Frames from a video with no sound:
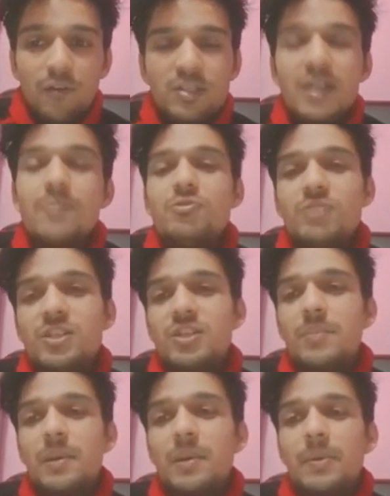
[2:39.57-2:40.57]
For the
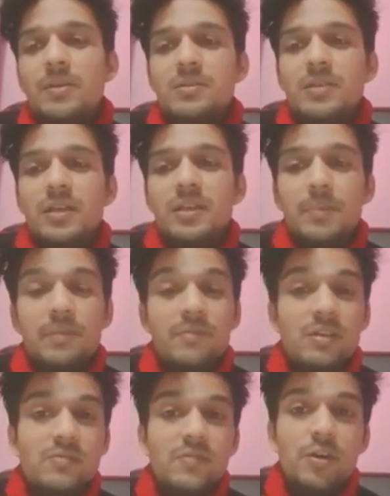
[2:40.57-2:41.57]
demonstration purpose, in the
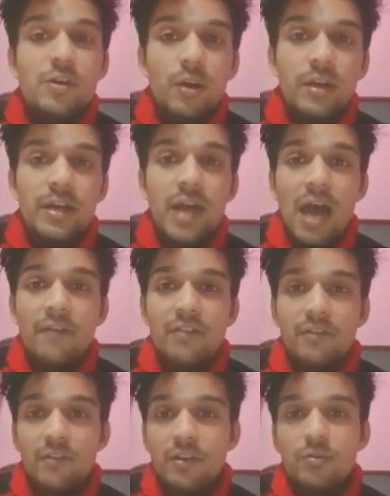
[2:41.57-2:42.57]
previous video only I
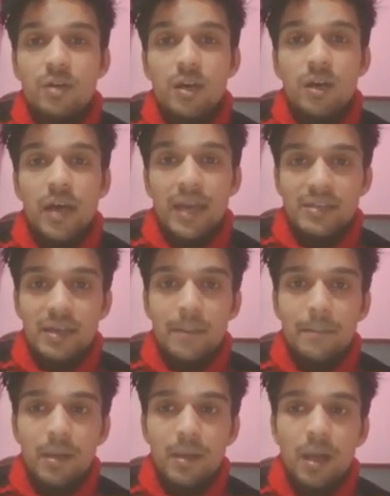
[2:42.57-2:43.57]
have given you the
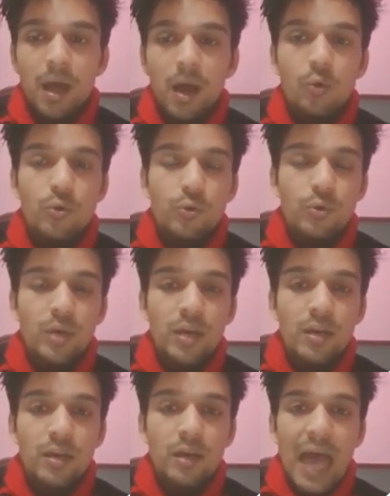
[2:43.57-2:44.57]
example how you
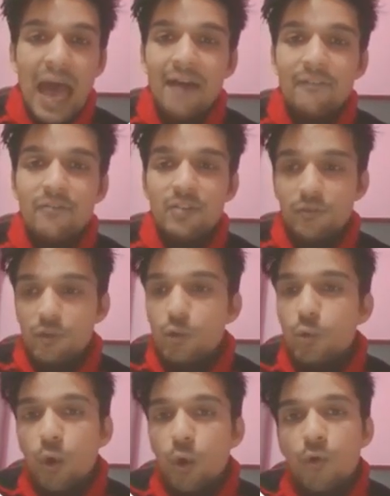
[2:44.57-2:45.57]
can have the
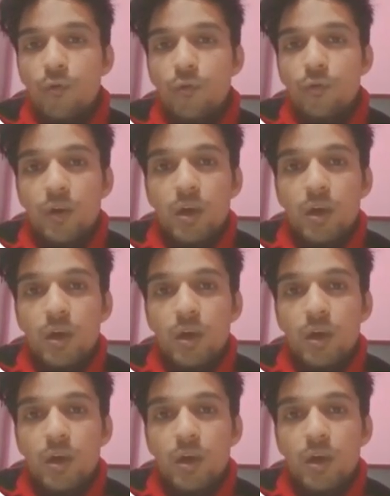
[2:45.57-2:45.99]
view of